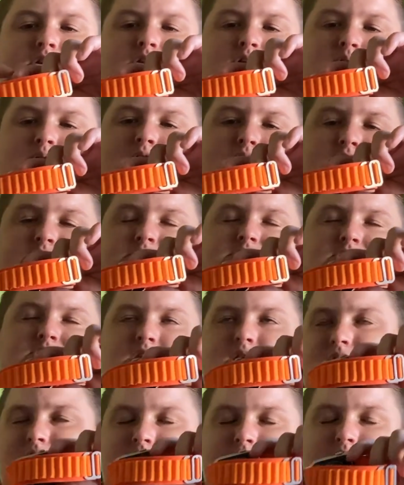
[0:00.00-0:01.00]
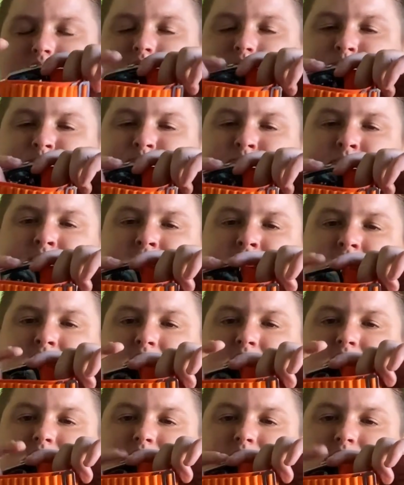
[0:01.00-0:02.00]
obviously a
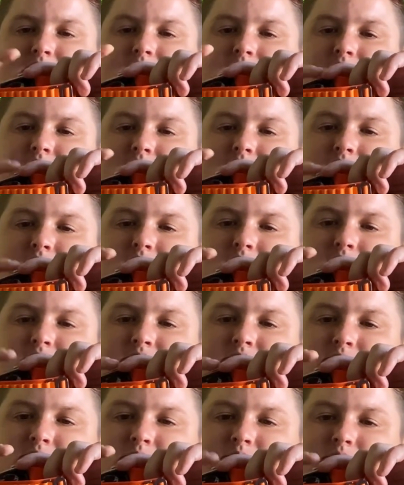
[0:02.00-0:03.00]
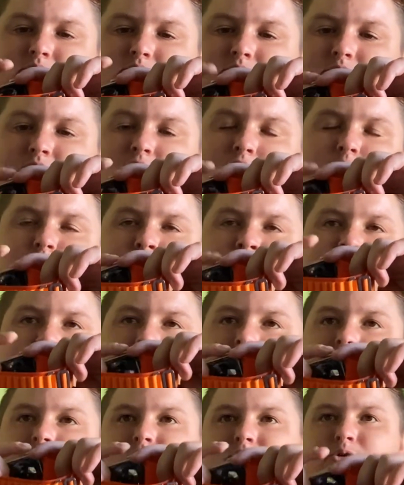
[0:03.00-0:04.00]
like a all one
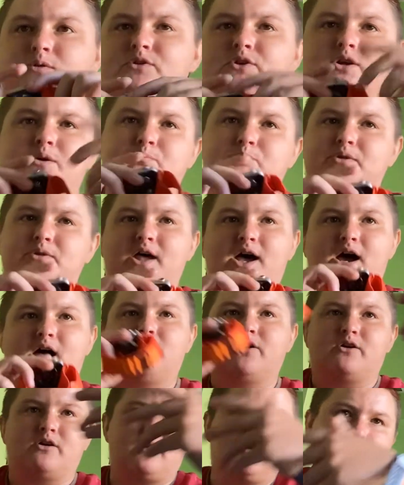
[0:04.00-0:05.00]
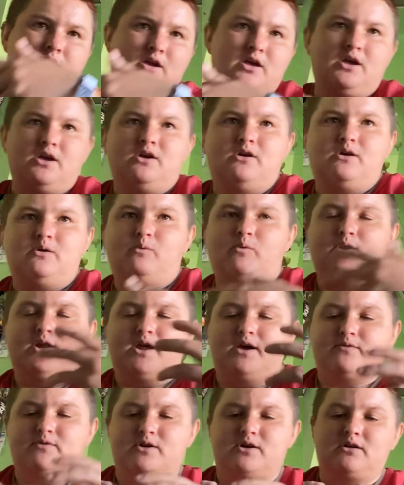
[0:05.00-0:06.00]
color, whether you get black or
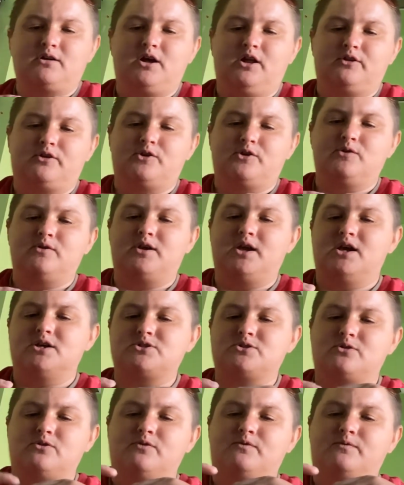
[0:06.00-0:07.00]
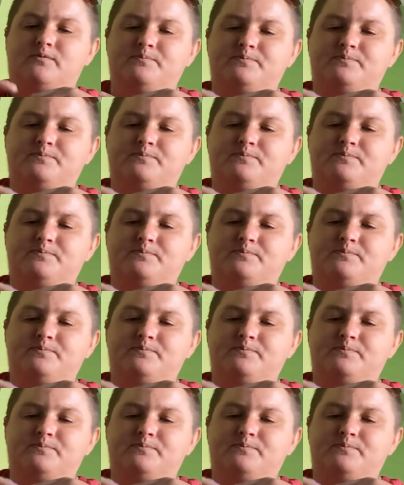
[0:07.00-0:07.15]
whatever color you get. So